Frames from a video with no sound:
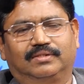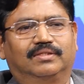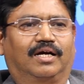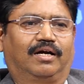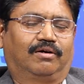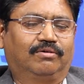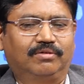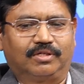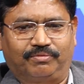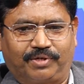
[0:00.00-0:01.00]
how
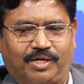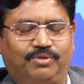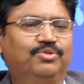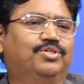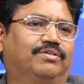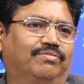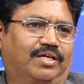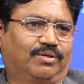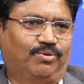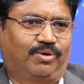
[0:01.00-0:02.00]
we can use it for
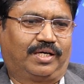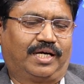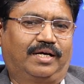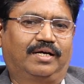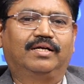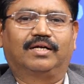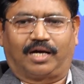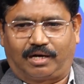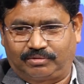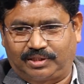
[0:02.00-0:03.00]
a good, and
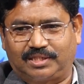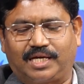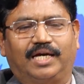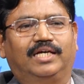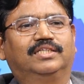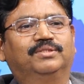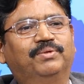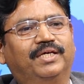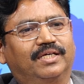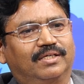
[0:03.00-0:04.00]
how this AI is
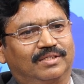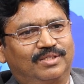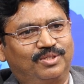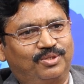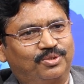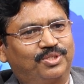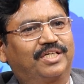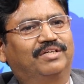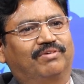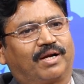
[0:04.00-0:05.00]
being use
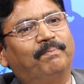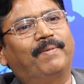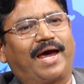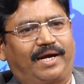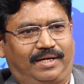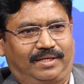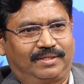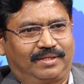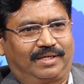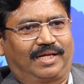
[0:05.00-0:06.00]
it for a bad,
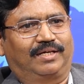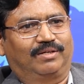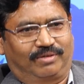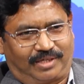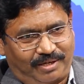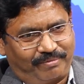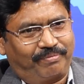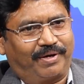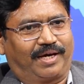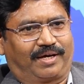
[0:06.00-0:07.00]
like deep
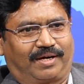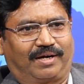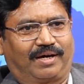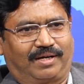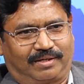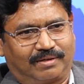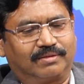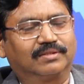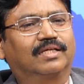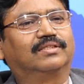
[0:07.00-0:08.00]
fake and all.
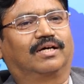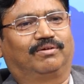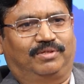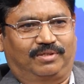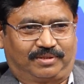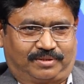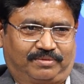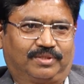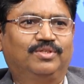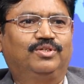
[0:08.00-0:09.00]
That's how it's
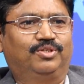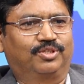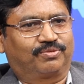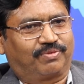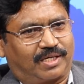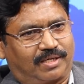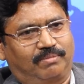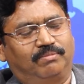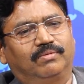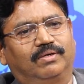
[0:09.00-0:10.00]
used for a